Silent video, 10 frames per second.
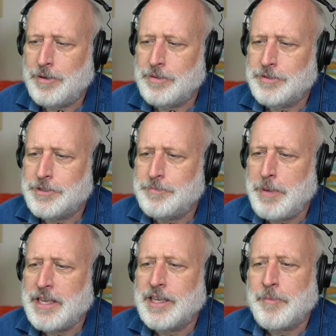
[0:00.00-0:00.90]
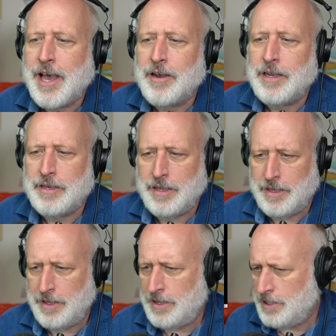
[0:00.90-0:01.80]
Speaking about a,
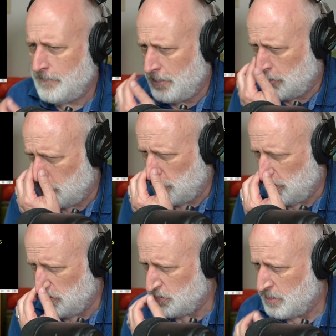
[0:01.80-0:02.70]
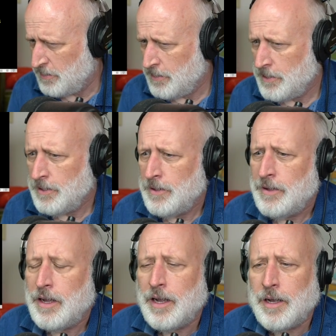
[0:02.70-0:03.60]
an individual whose
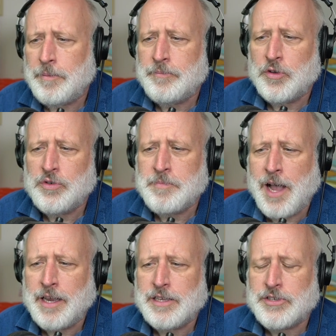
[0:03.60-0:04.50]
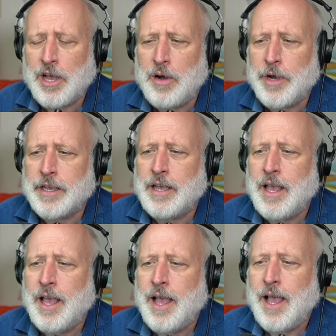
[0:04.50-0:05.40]
um, whose mind is going,
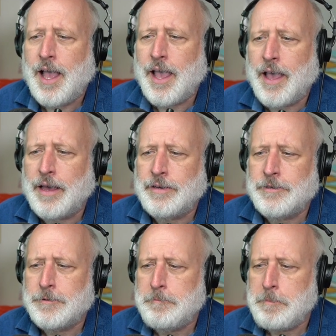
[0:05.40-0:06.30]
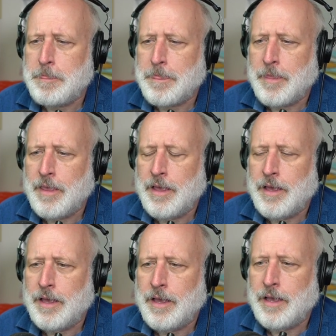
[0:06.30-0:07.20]
and
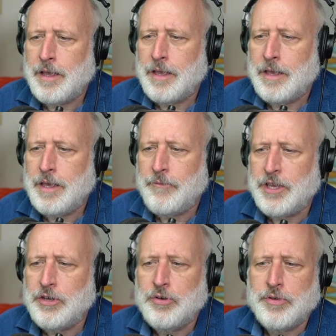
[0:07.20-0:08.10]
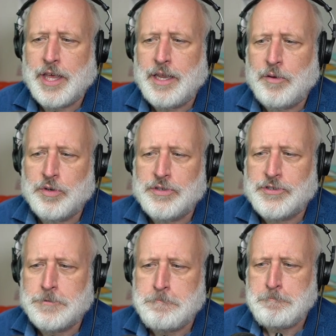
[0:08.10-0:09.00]
if he knew that he
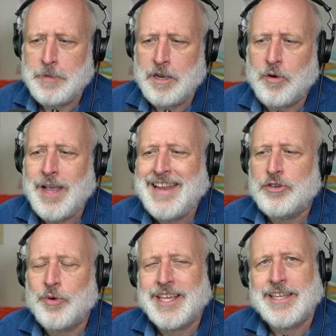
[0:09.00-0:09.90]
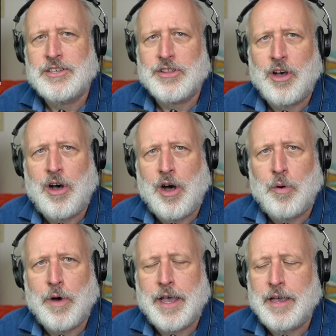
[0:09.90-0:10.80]
was, you know, entering into the
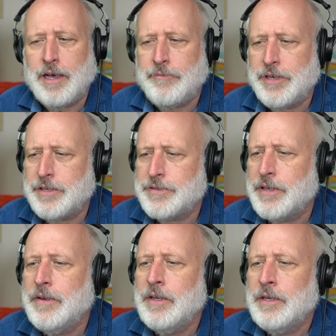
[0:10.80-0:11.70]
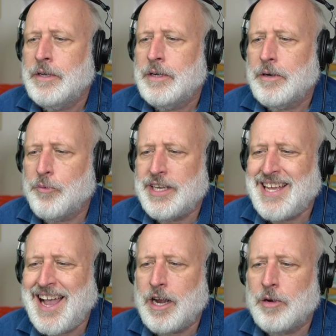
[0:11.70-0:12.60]
hallway of his
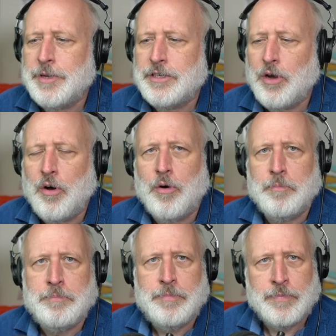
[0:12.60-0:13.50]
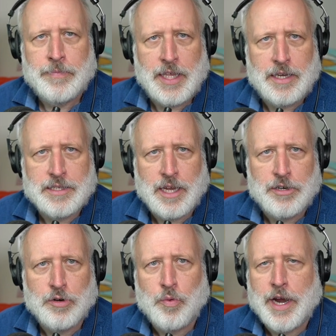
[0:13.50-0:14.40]
retirement home in his
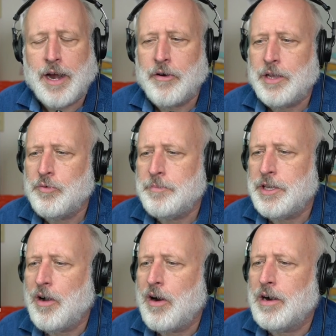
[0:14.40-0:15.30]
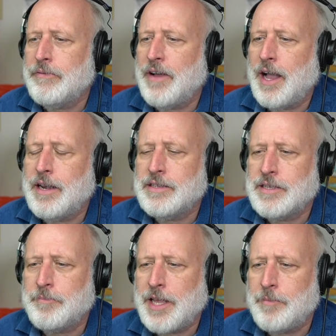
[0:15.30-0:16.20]
underwear, he would be horrified. And
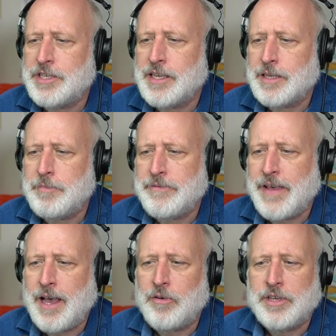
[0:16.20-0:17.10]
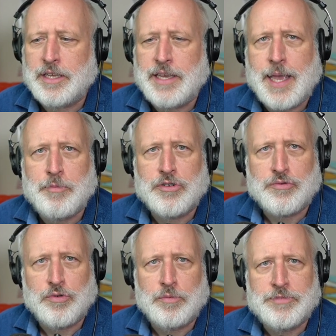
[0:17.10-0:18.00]
sometimes he can be found in neighbors'
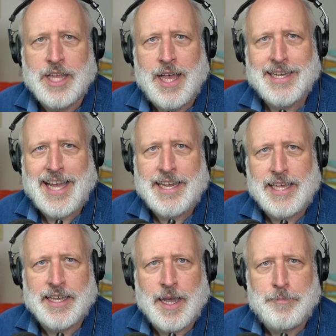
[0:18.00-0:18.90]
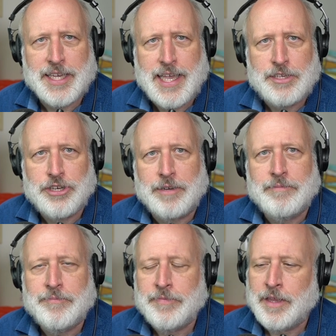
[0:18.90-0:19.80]
rooms tidying up the kitchen,
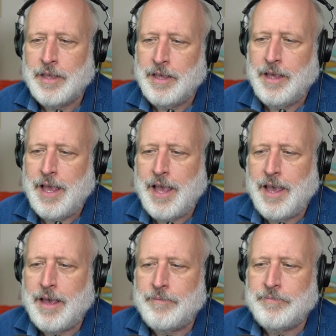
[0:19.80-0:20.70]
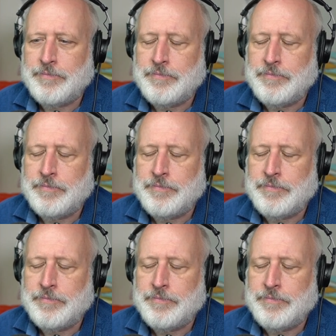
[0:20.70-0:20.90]
and